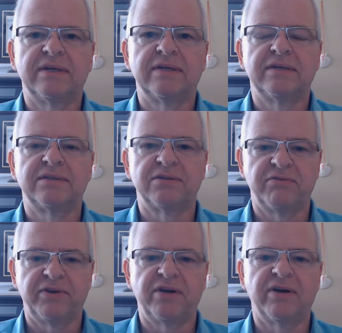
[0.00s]

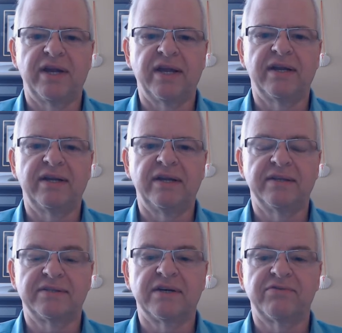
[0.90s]
severe agony
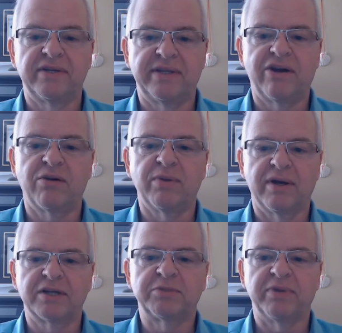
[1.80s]
and suffering terrible
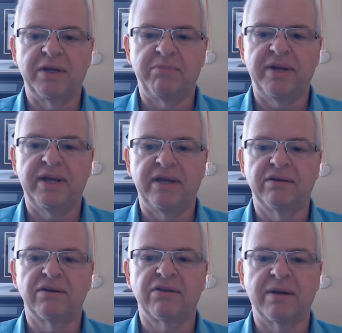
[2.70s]
unexplained pain on
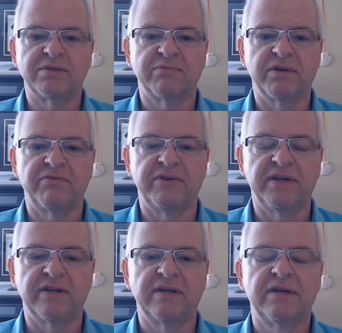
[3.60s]
the tops of my feet.